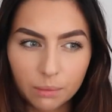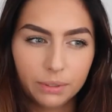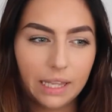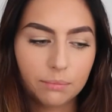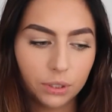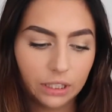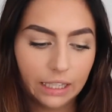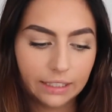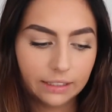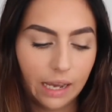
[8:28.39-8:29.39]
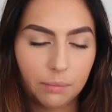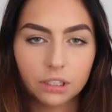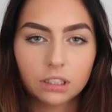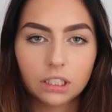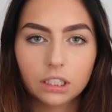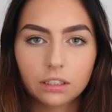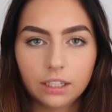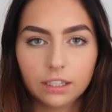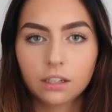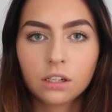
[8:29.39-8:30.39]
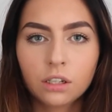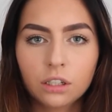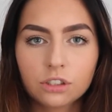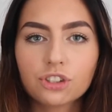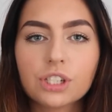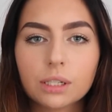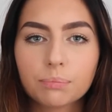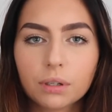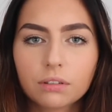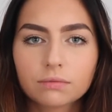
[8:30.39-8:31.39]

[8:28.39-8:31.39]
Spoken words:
but then put like chemically like cheap